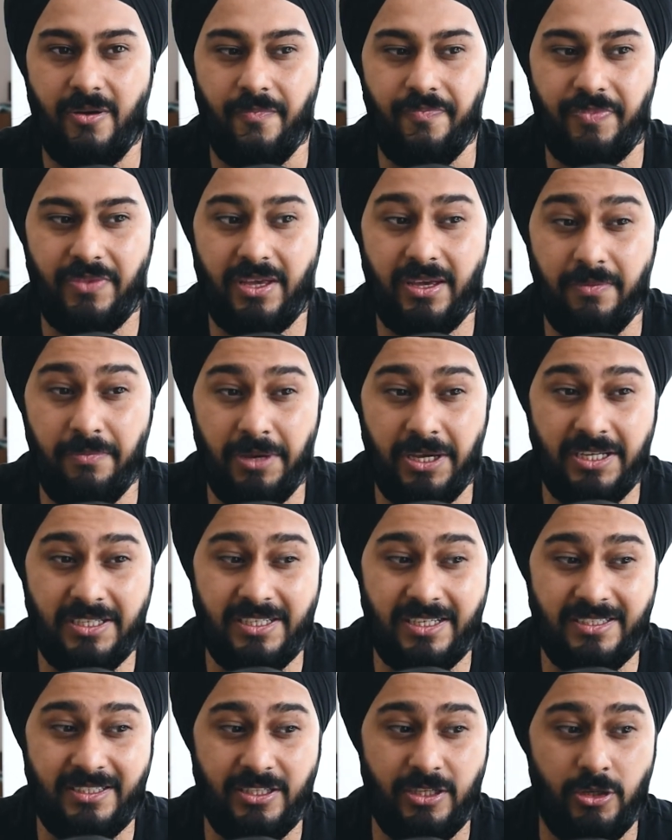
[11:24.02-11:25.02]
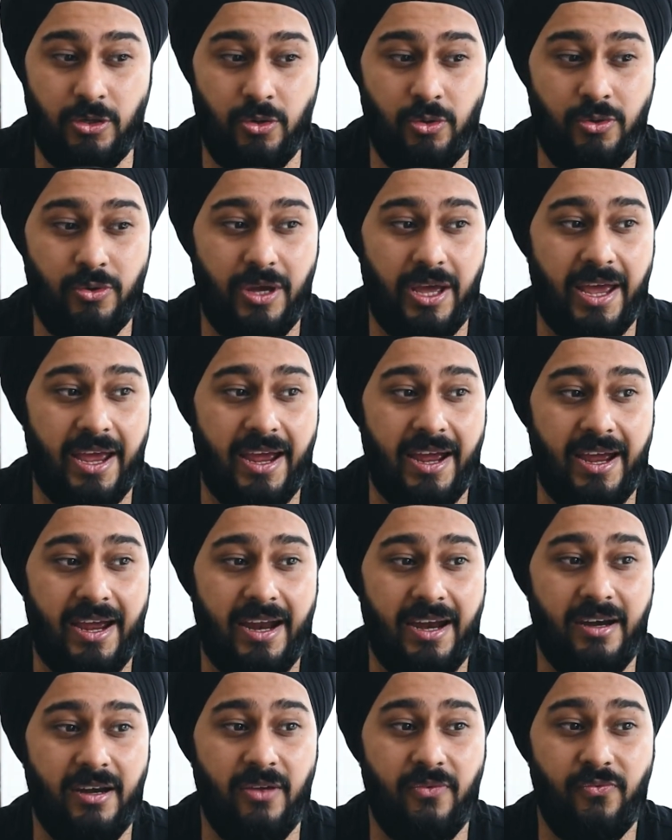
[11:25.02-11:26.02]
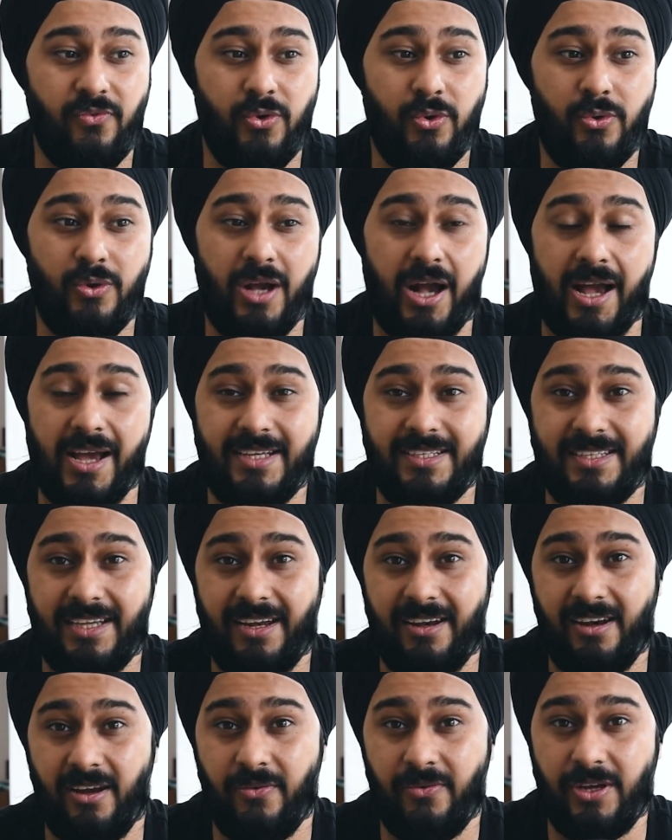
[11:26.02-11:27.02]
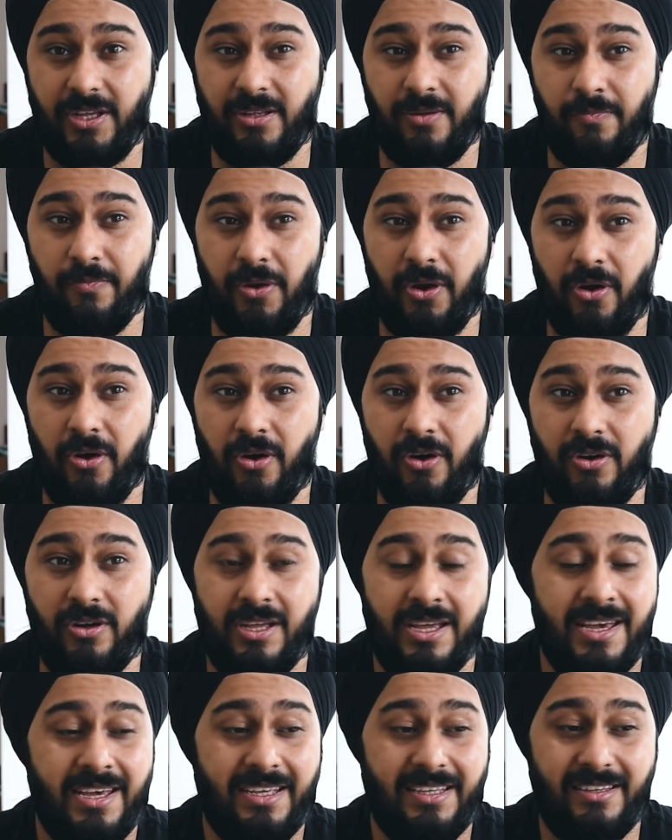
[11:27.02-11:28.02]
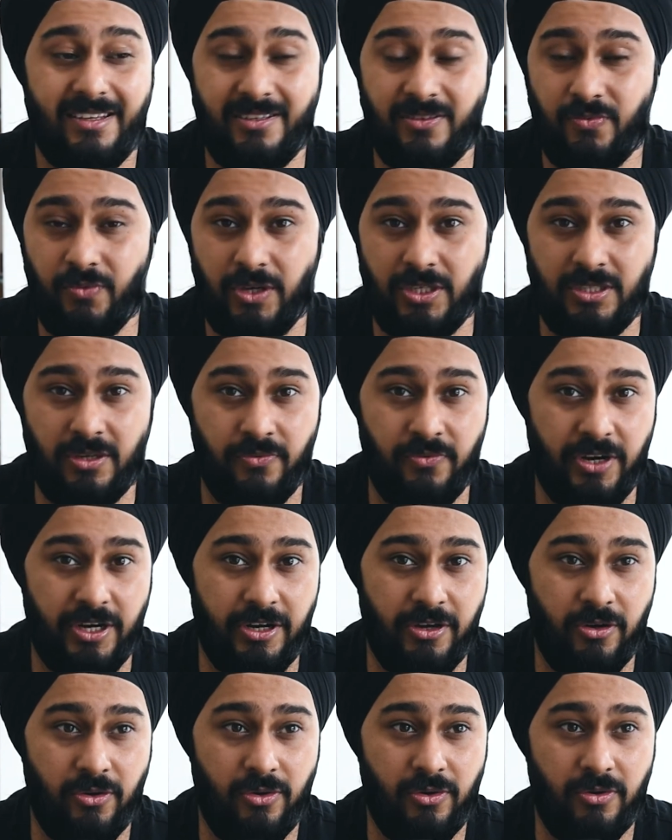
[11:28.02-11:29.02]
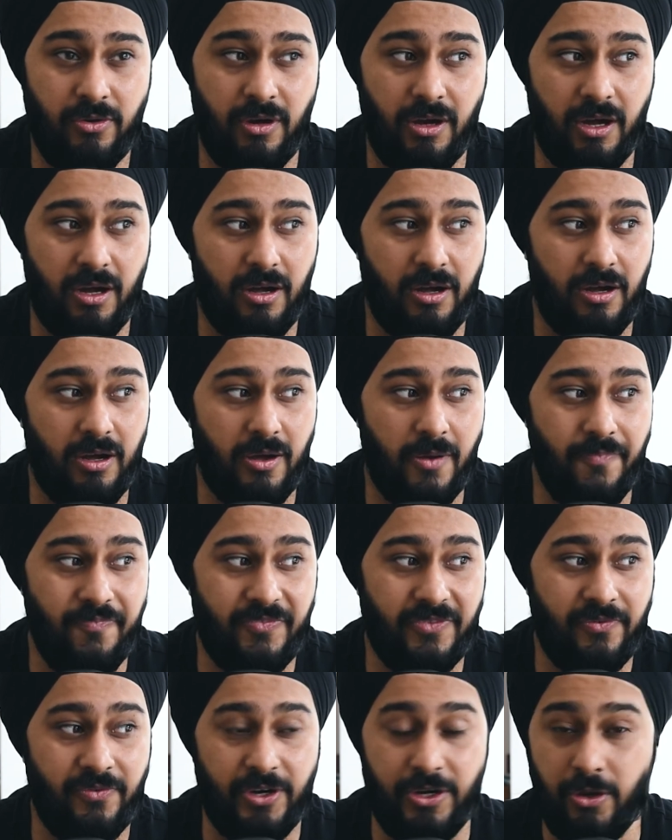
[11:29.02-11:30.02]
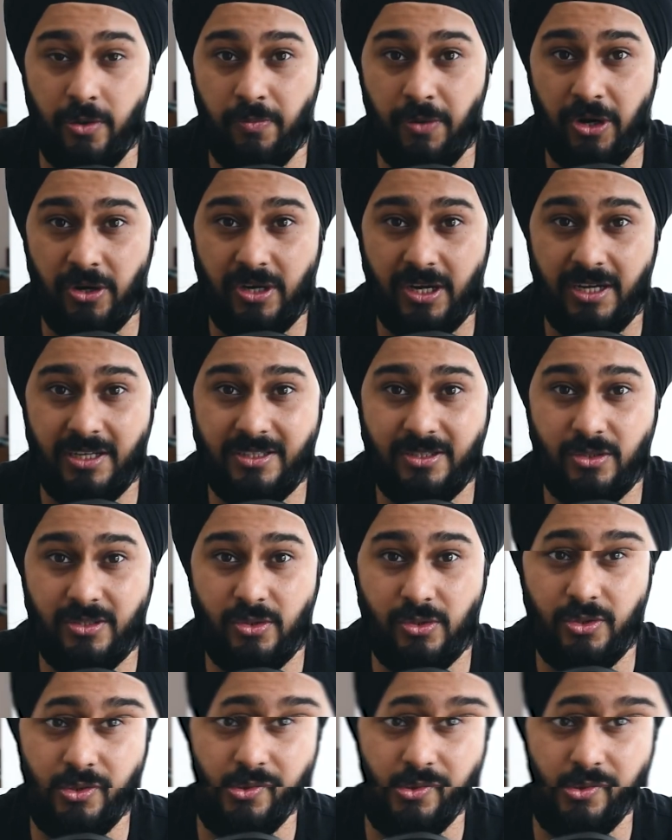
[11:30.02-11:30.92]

image SEO. And if you guys are loving the blog, this was a video podcast, so you can